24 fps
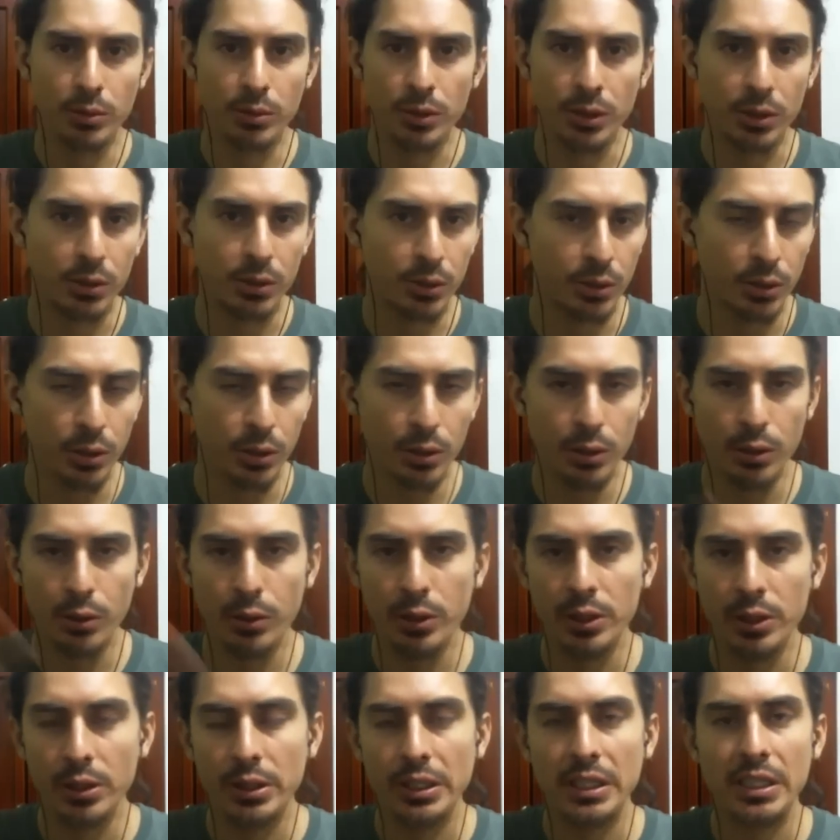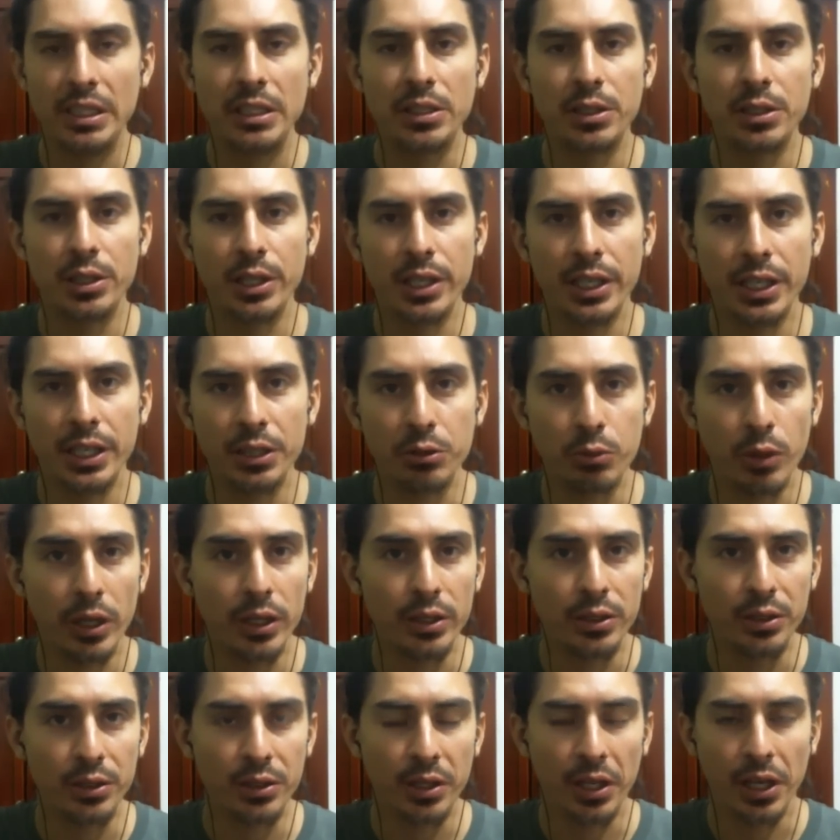the WHO and the CDC, as well
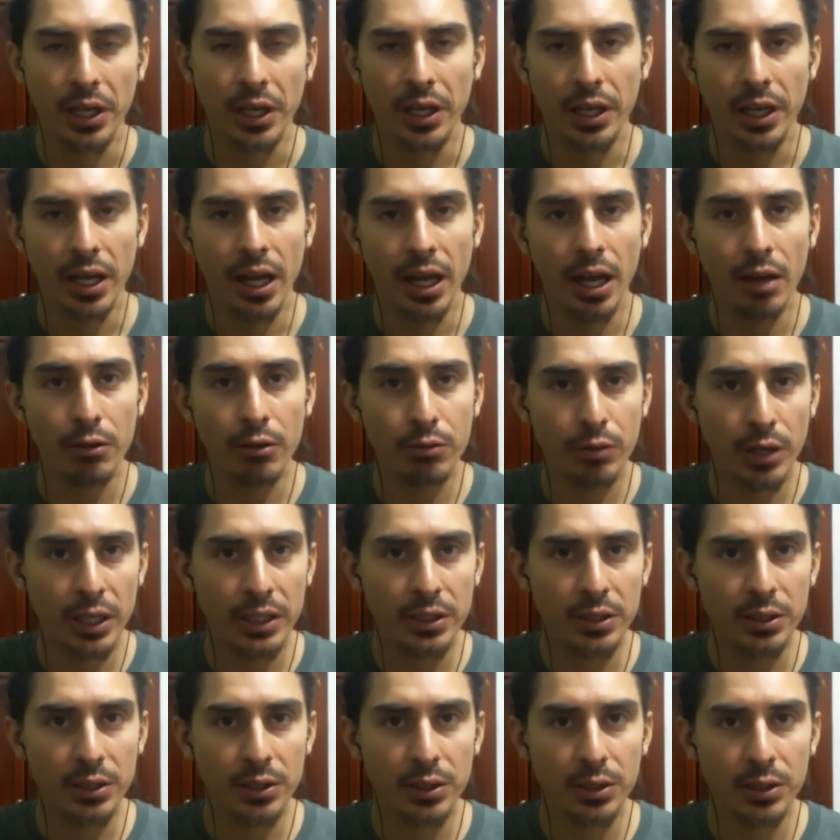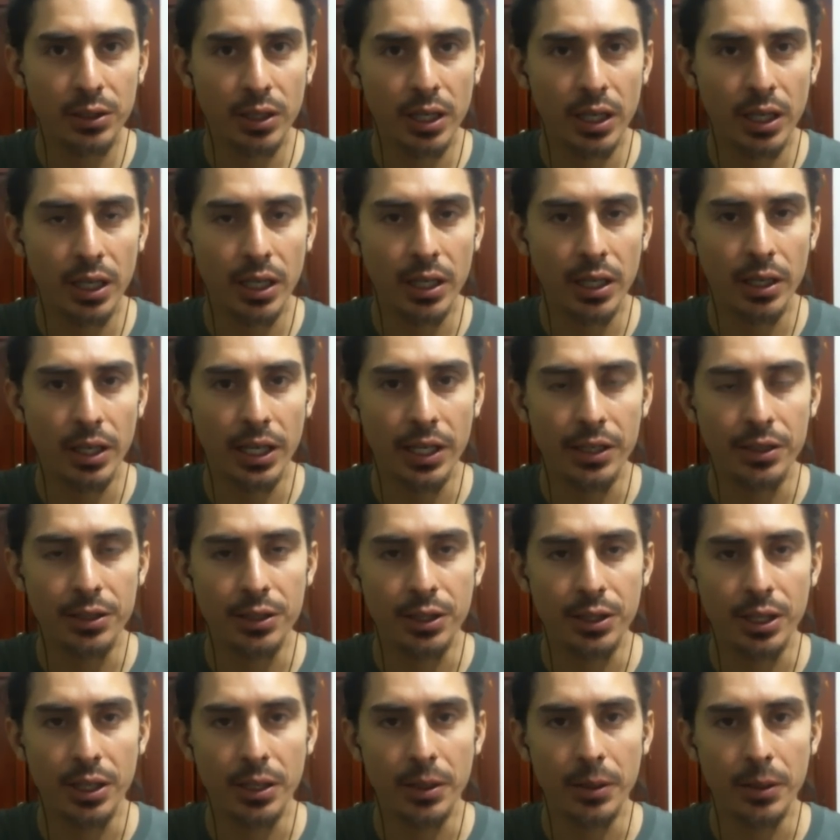as friends and
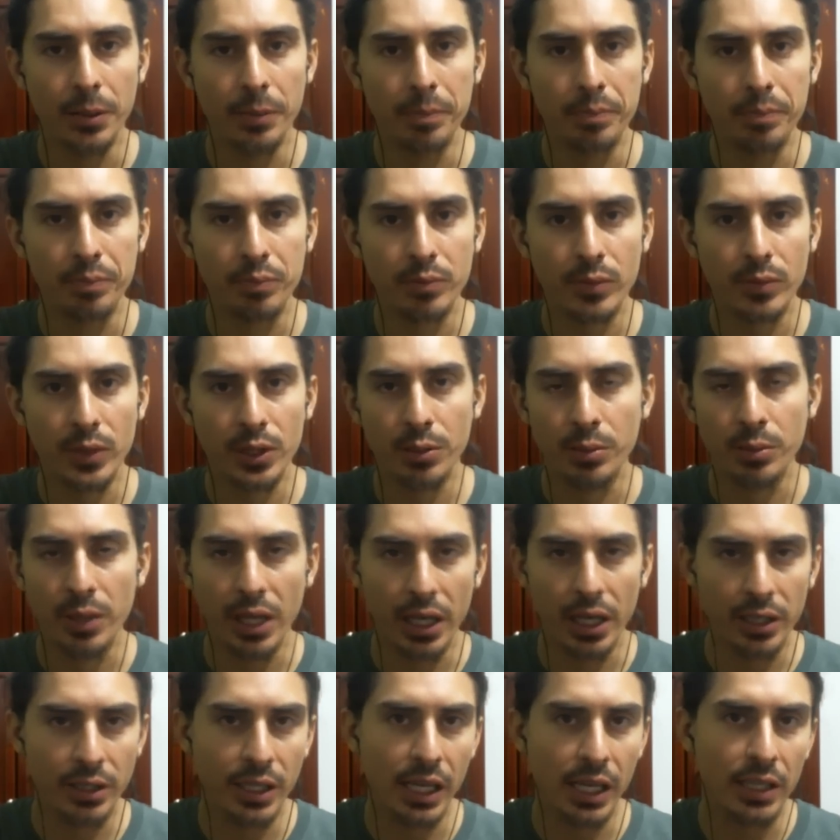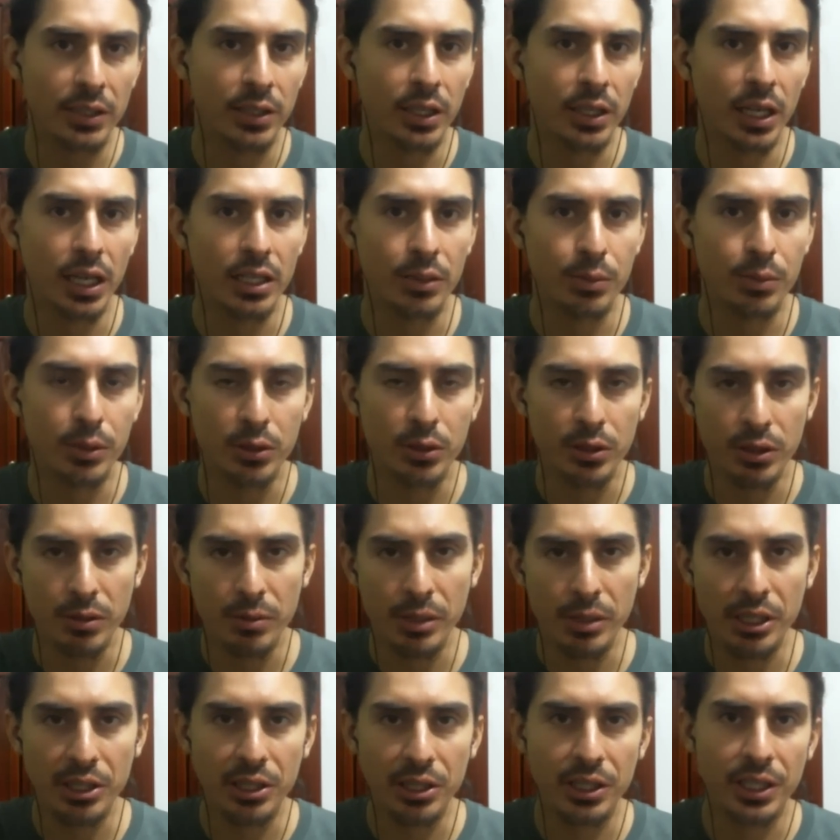some contacts in hospitals in
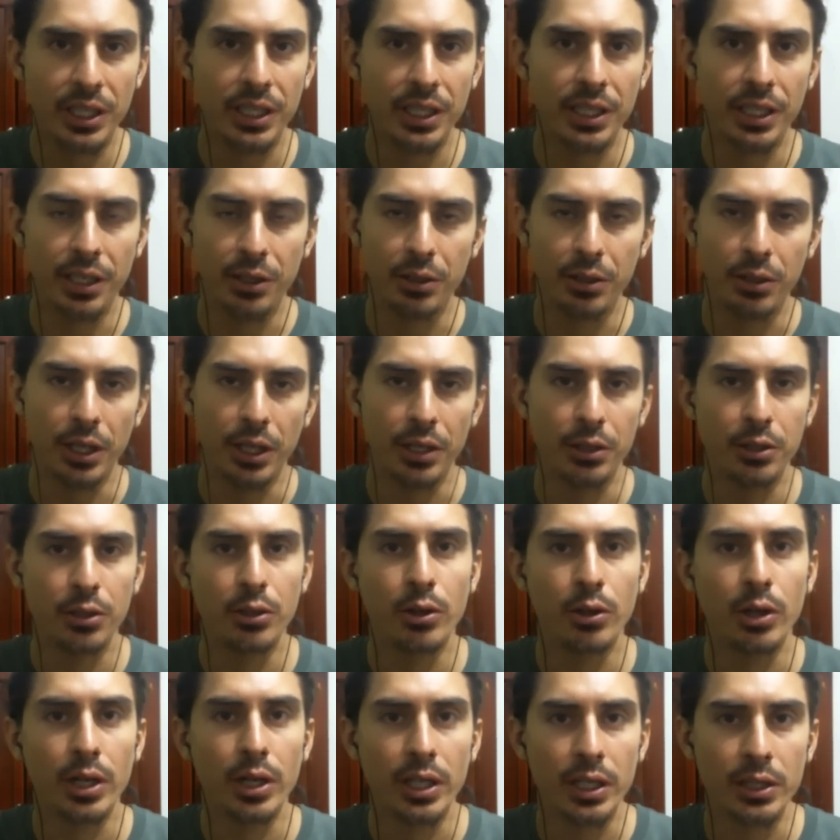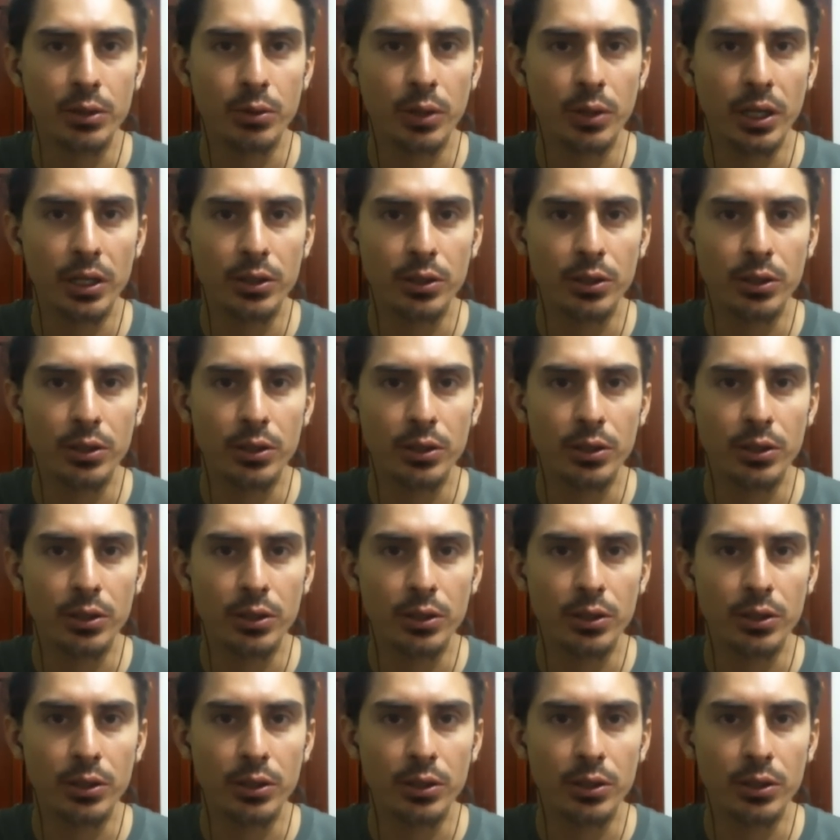Michigan and New York as well.